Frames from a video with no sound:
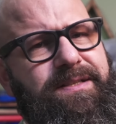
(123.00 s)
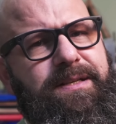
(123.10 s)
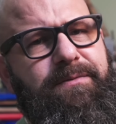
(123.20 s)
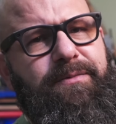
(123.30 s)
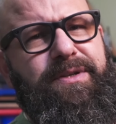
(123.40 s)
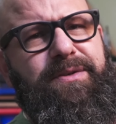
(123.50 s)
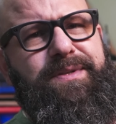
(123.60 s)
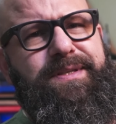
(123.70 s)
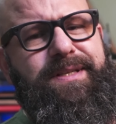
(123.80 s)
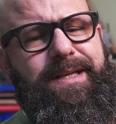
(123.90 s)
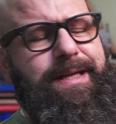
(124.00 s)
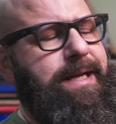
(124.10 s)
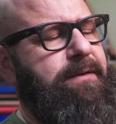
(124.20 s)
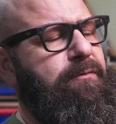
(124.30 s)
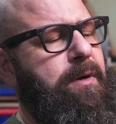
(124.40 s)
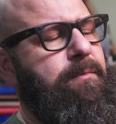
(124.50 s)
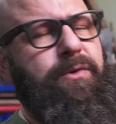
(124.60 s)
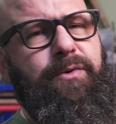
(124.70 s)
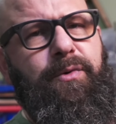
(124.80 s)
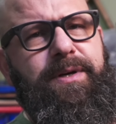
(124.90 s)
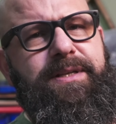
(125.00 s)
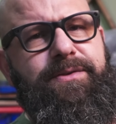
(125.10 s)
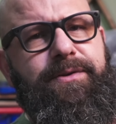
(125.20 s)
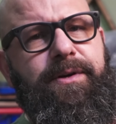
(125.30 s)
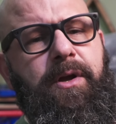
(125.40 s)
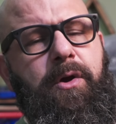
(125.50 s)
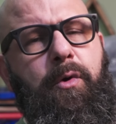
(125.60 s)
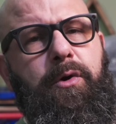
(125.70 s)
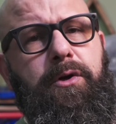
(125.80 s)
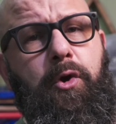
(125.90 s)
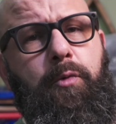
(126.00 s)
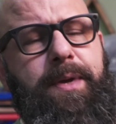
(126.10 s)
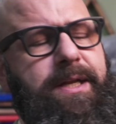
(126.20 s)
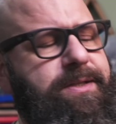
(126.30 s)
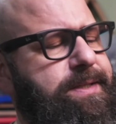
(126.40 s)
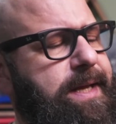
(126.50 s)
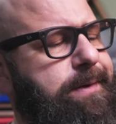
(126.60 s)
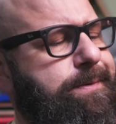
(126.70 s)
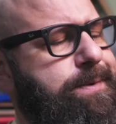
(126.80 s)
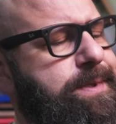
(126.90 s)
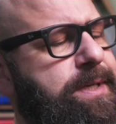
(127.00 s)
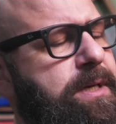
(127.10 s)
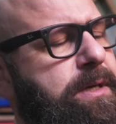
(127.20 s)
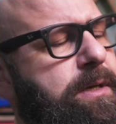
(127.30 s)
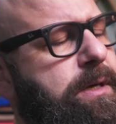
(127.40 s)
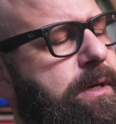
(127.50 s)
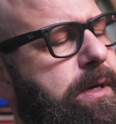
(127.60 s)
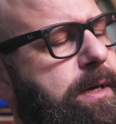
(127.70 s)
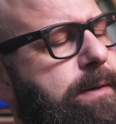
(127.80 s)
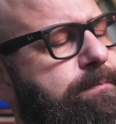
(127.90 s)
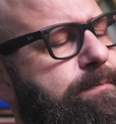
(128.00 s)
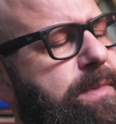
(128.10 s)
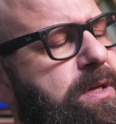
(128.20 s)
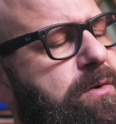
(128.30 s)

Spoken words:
is it reduces any kind of rumble noise or low pitch sounds. And